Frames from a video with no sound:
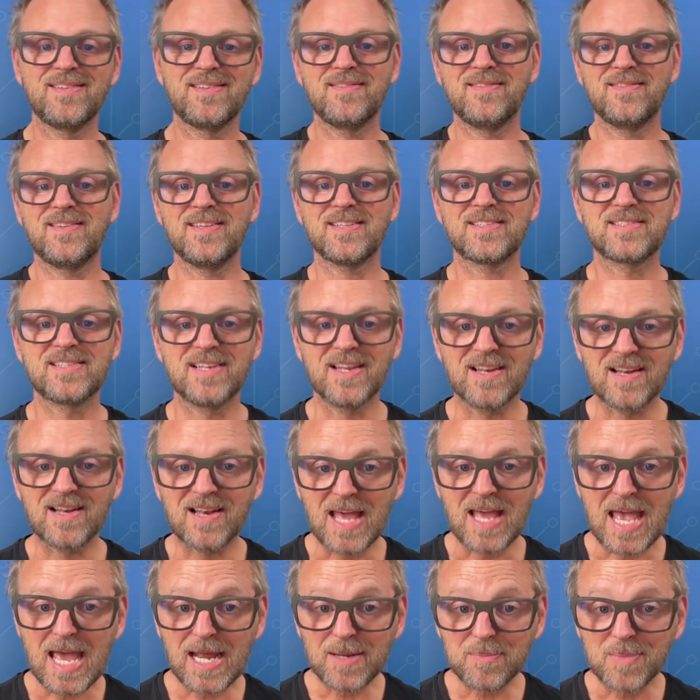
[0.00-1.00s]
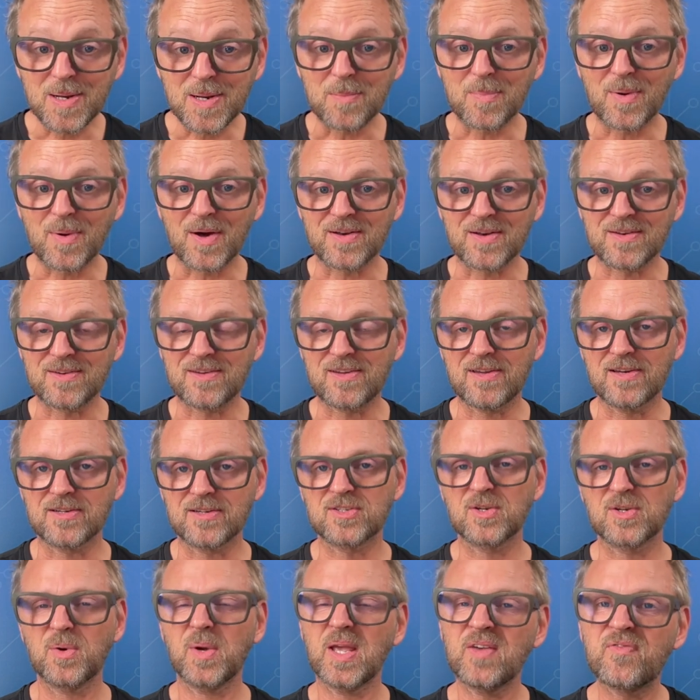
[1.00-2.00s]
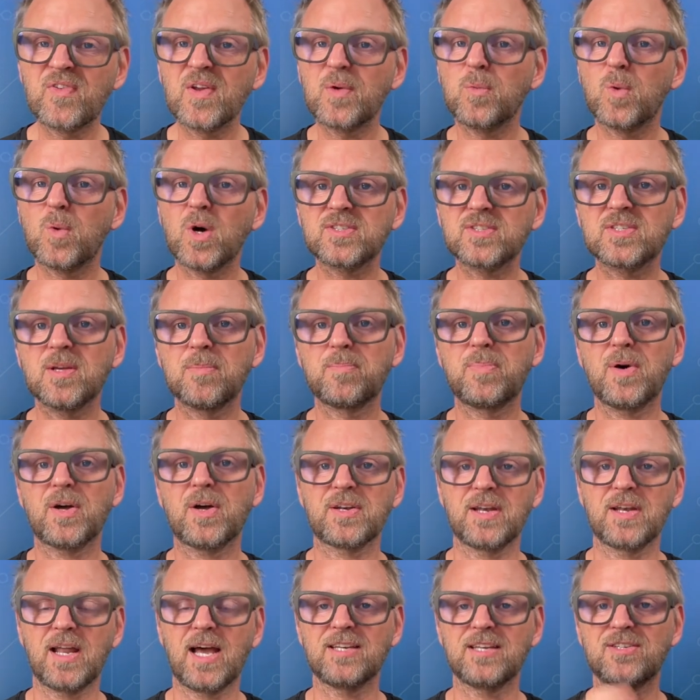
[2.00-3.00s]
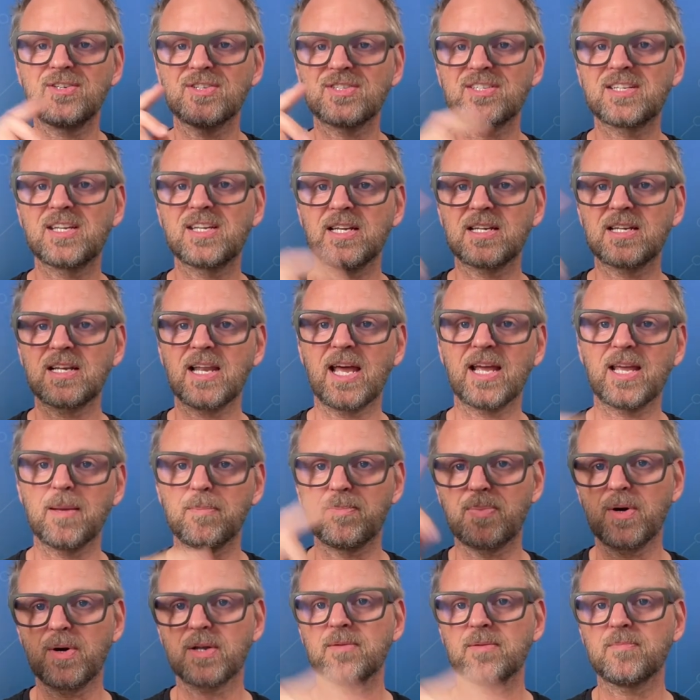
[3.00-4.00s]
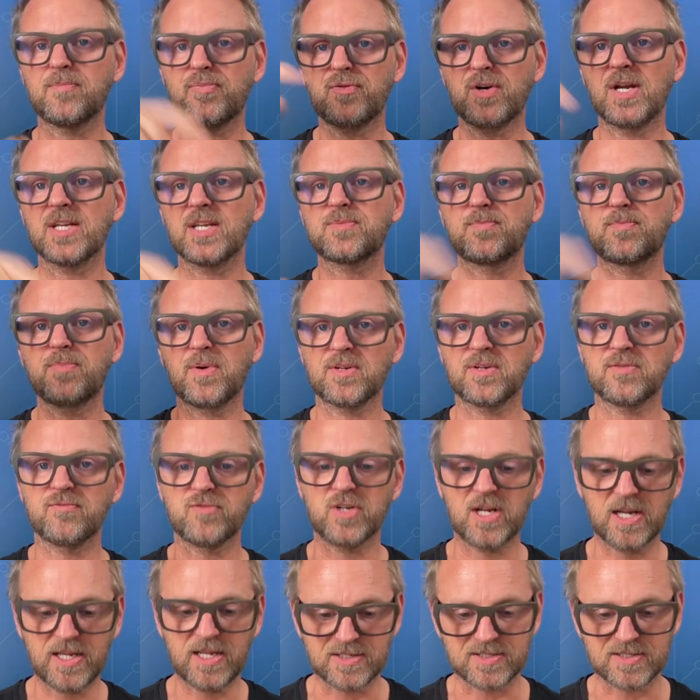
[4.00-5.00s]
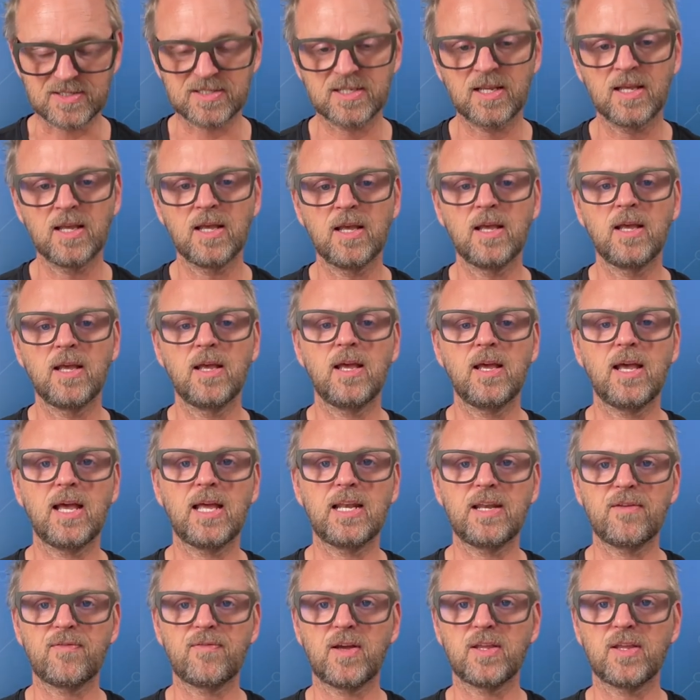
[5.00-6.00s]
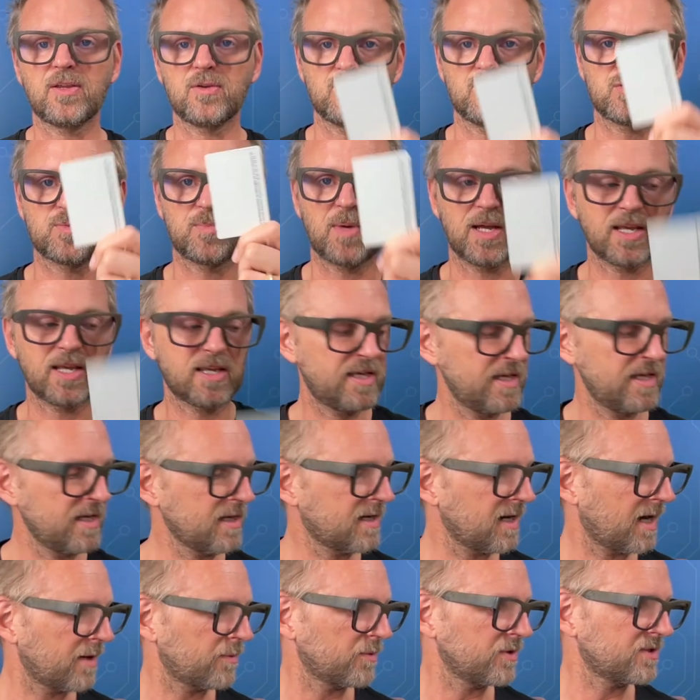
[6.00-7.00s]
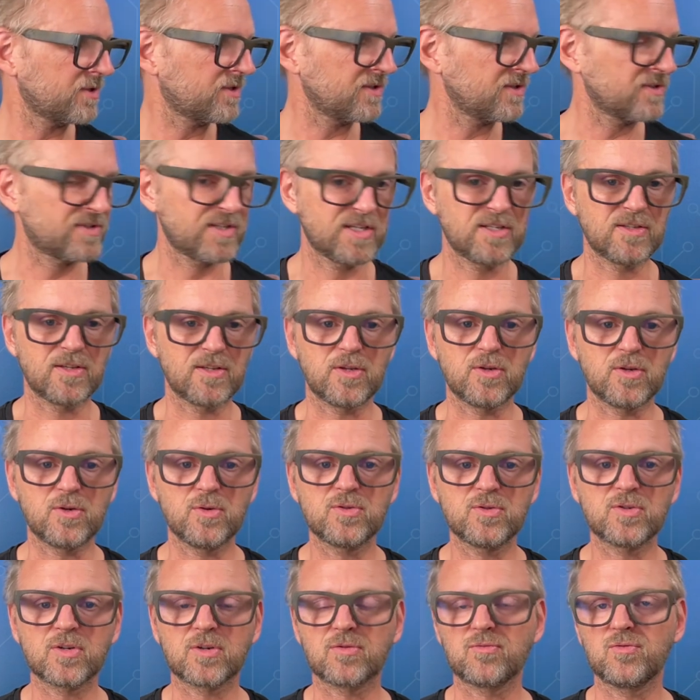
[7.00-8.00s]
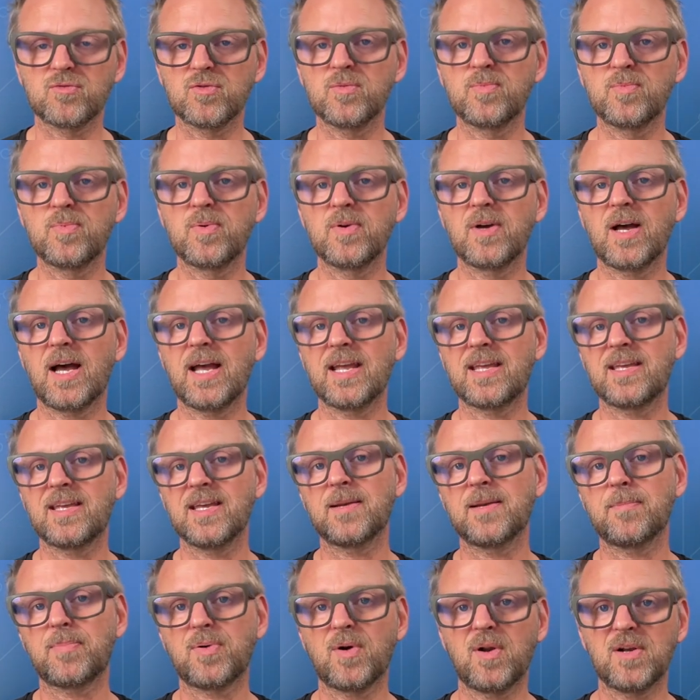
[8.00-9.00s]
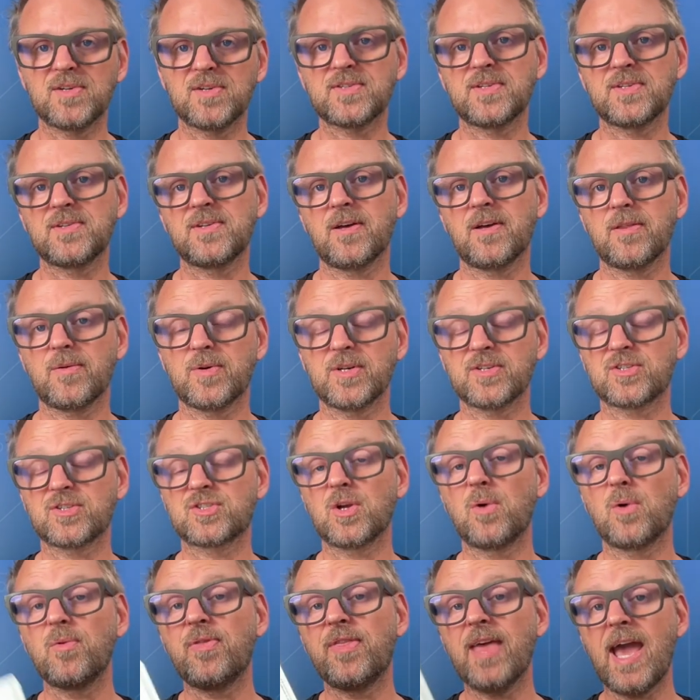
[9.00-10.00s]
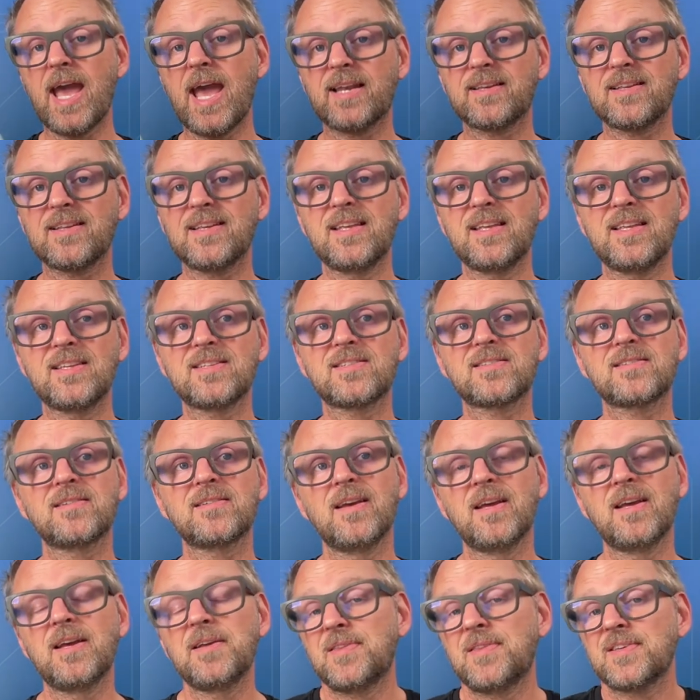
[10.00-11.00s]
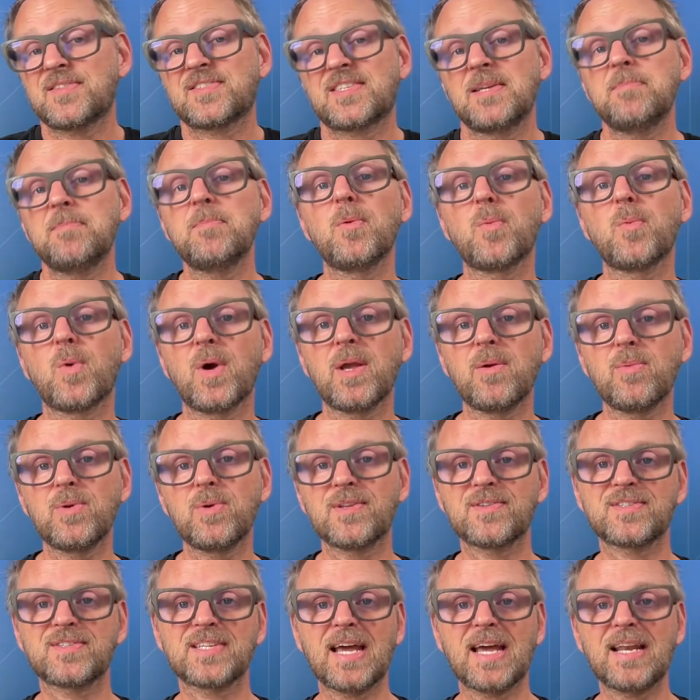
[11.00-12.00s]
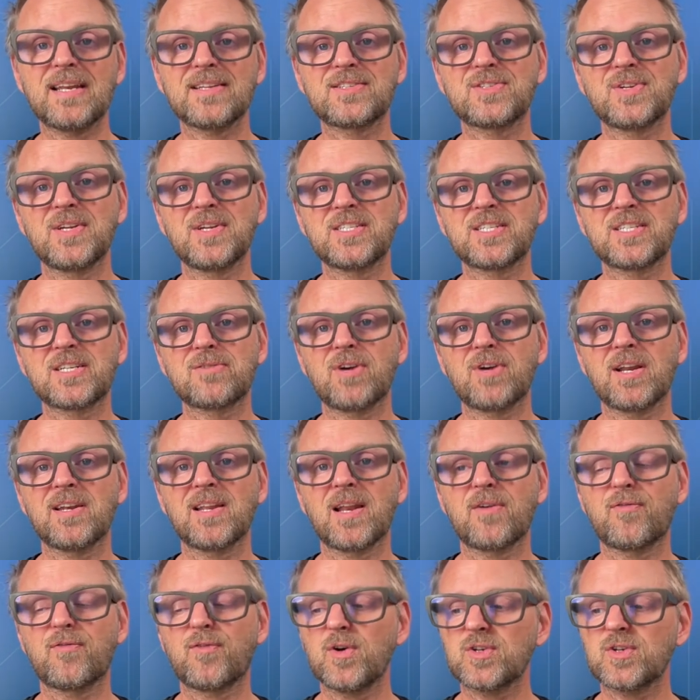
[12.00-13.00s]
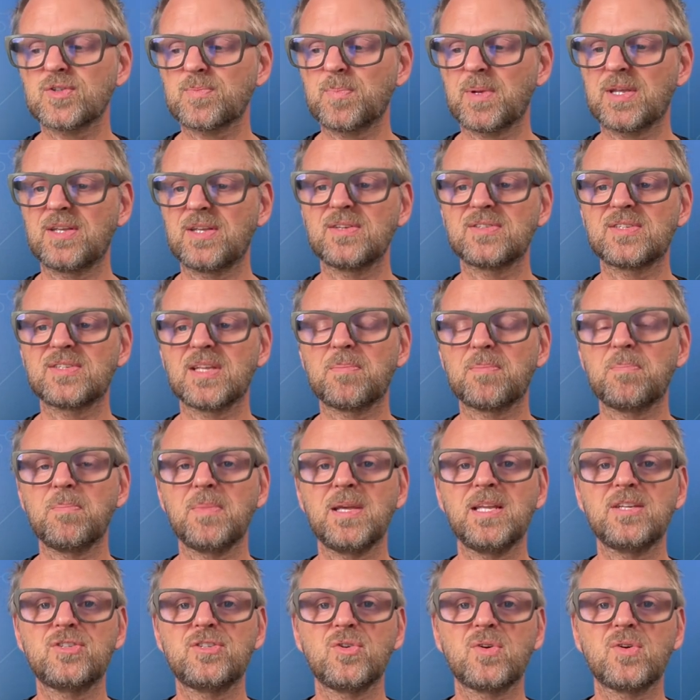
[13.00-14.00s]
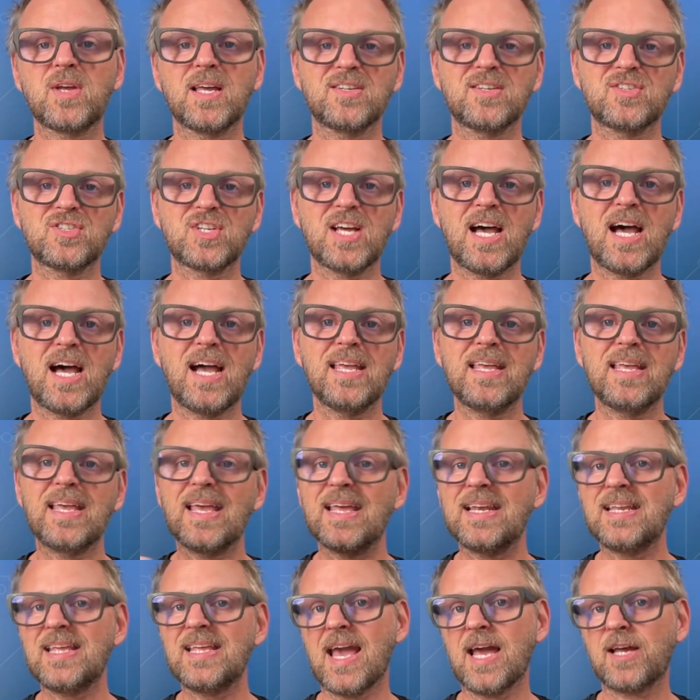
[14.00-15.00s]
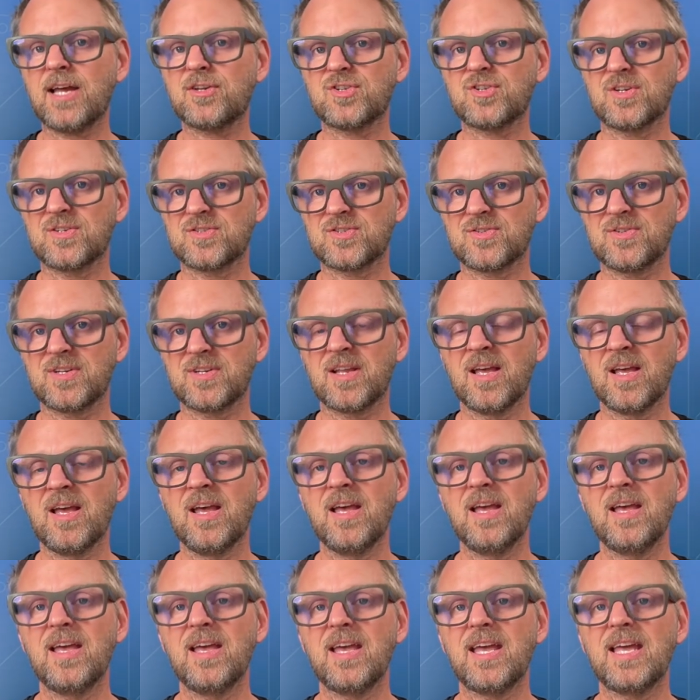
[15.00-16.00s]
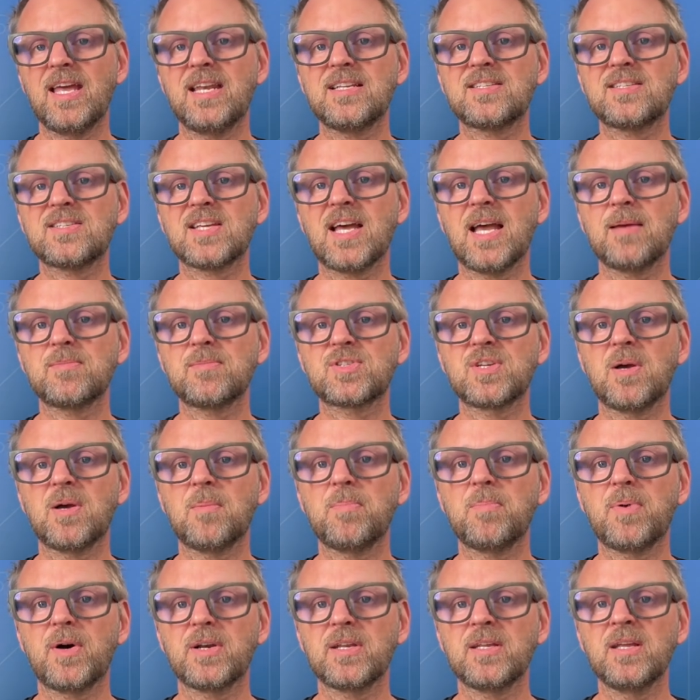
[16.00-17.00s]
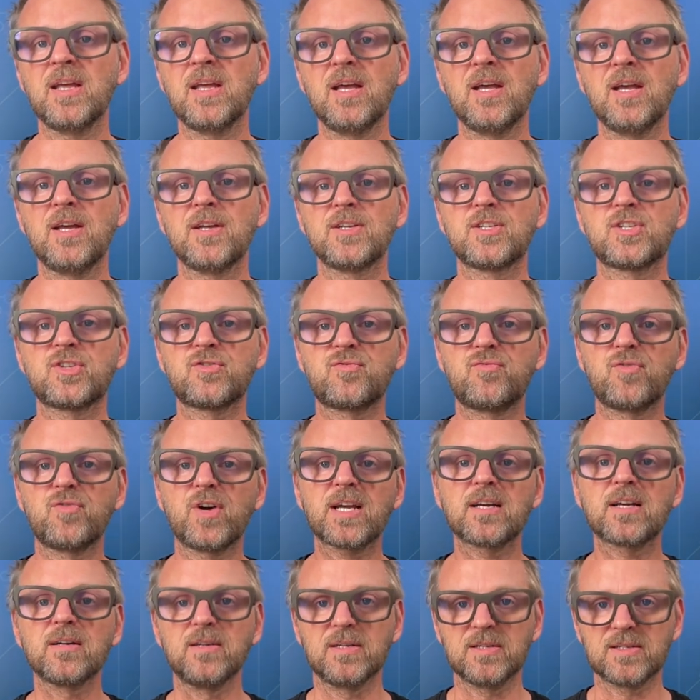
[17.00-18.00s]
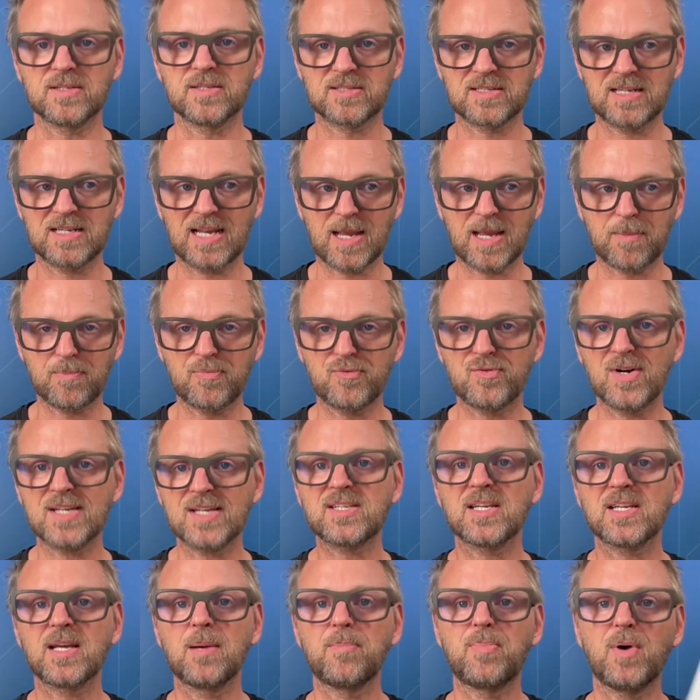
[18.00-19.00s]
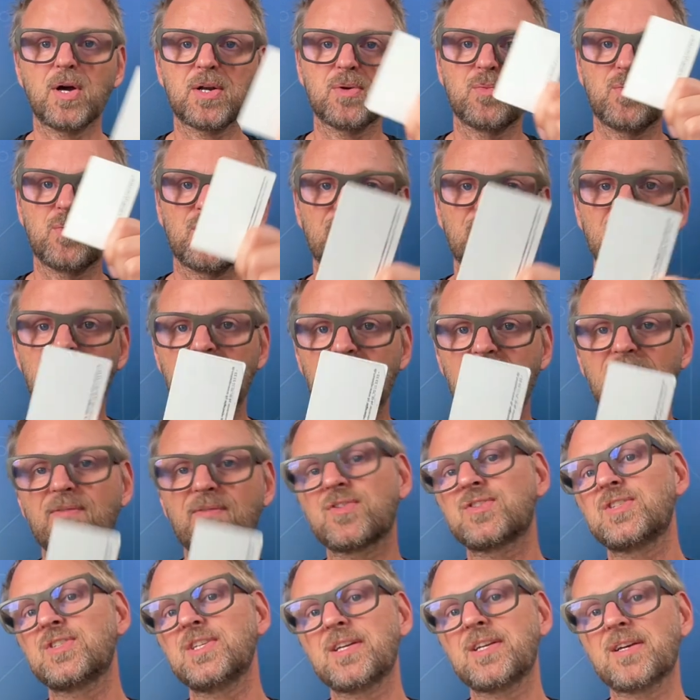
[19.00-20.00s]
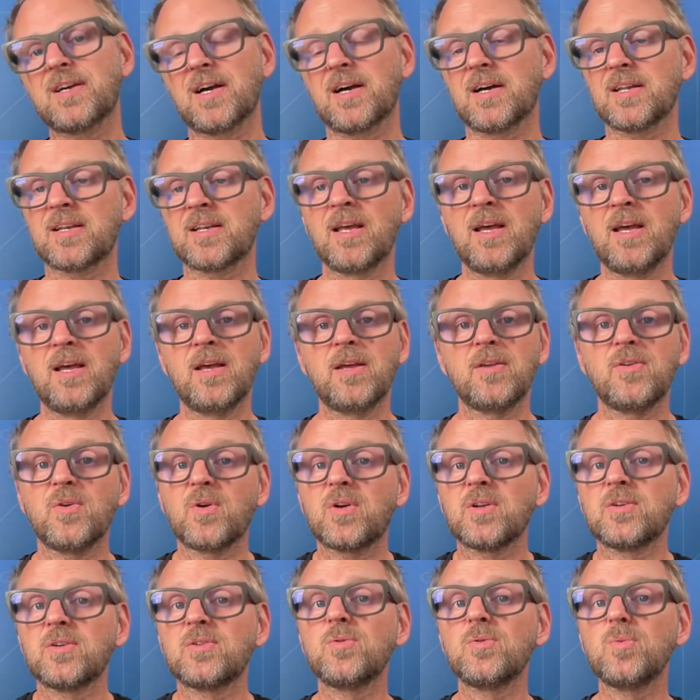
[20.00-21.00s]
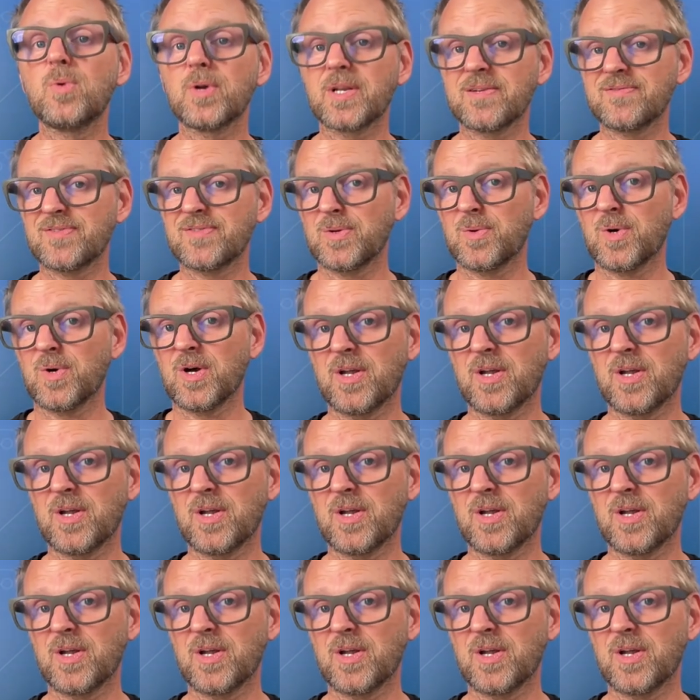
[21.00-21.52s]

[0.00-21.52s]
this little admin button here. So if it was a button, I just get like a button pressed, button released. And if I use my key card, which is in the user group, I get a pulse on the other one. So that is the simple way we decided to integrate at first because it means you can tie any action to it. Anytime somebody triggers, like pressing a button with an NFC card, you can do whatever you